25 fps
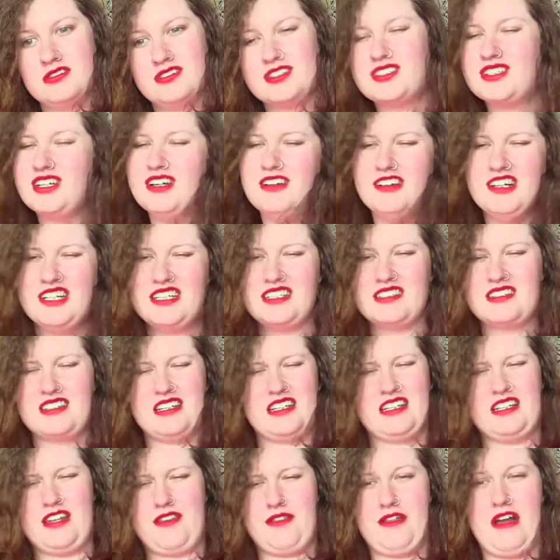So I reckon
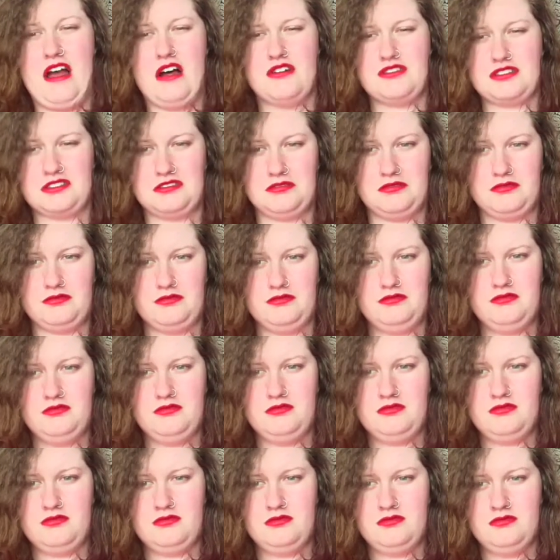like 1,000
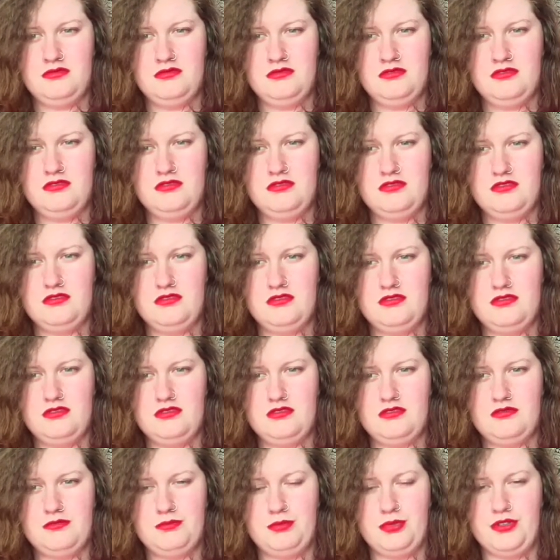
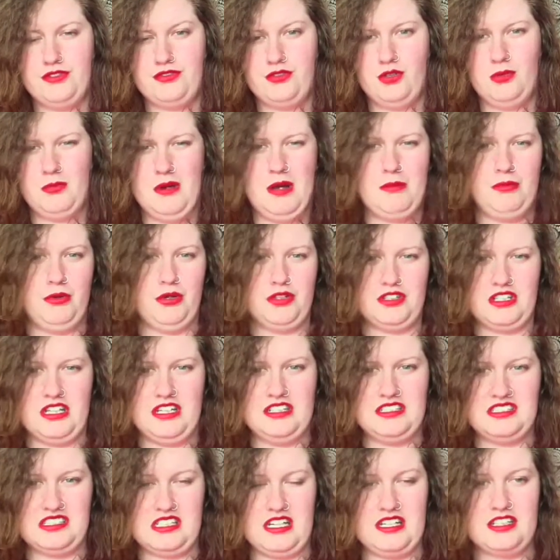before my
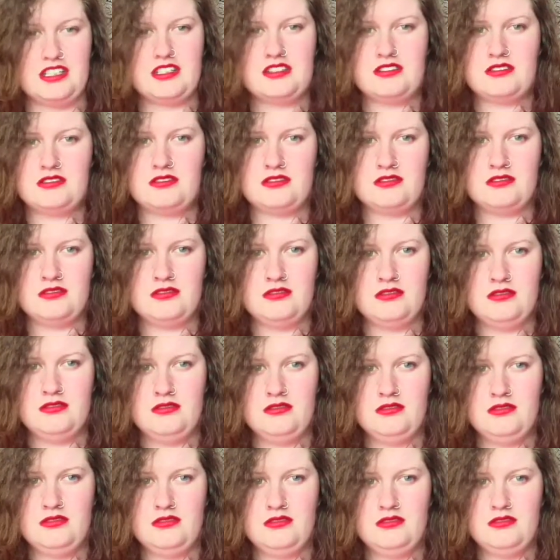birthday is like
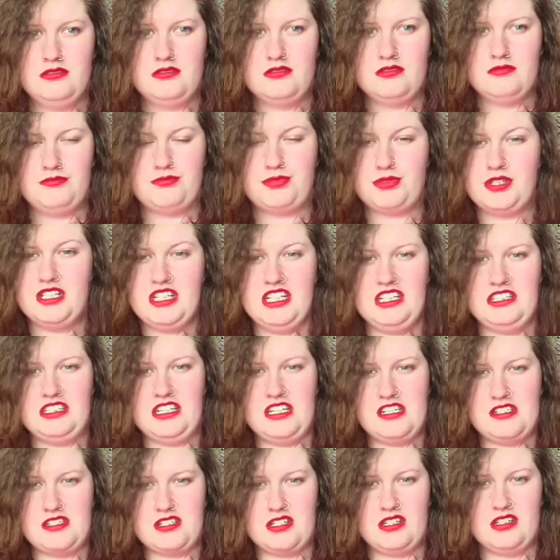pretty
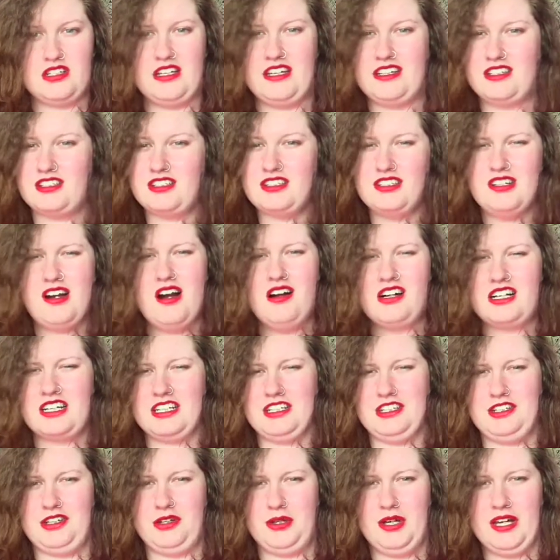decent. Like y'all
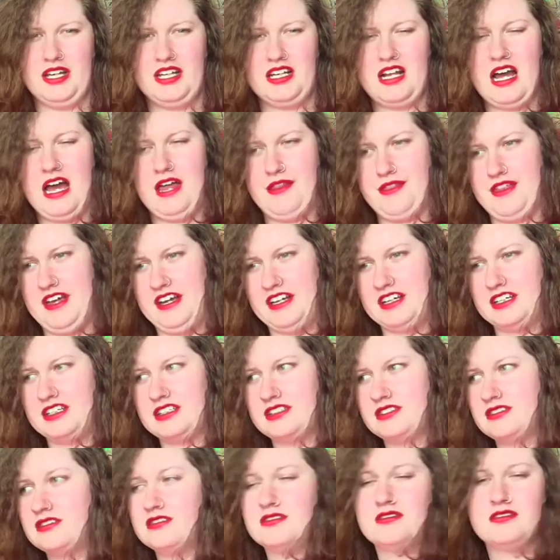can do it, I think.
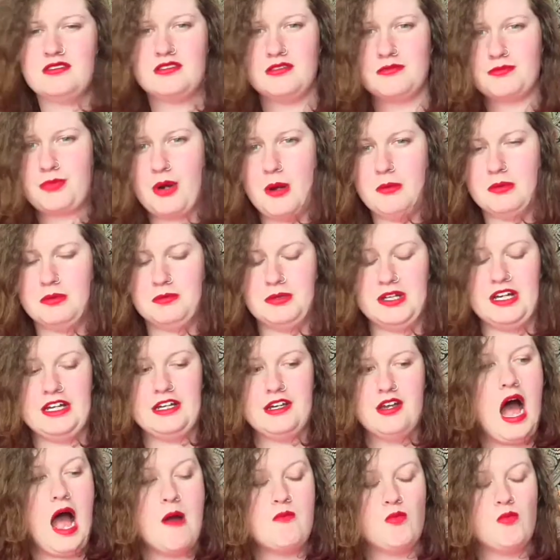
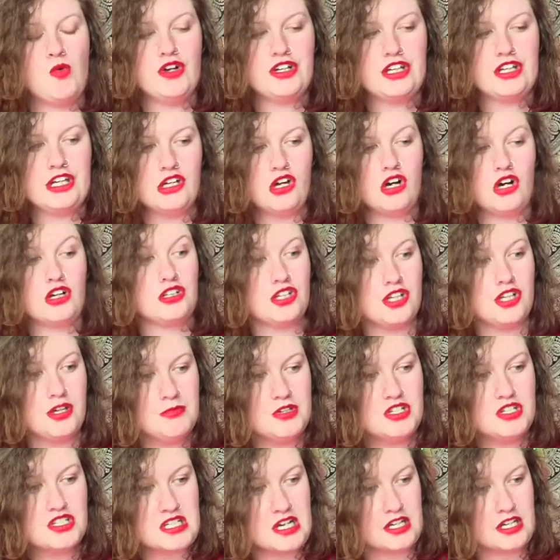Probably. I'm working on new
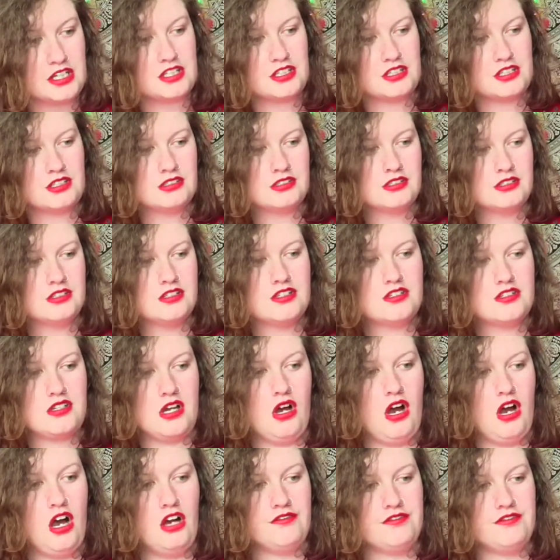music, so
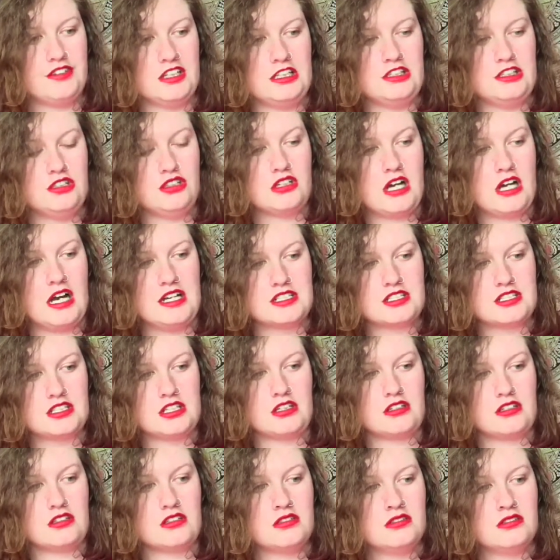hopefully you guys
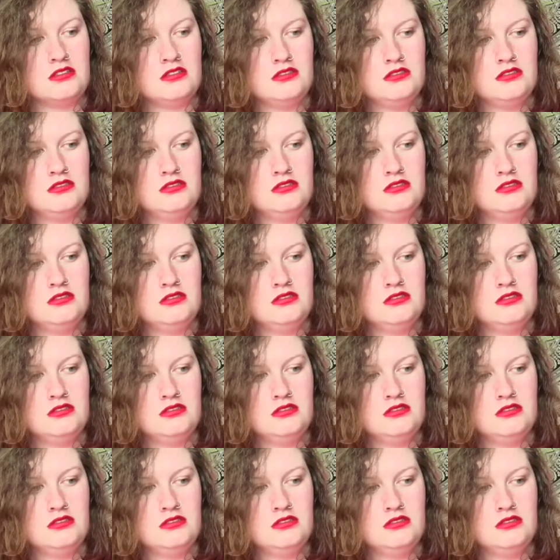can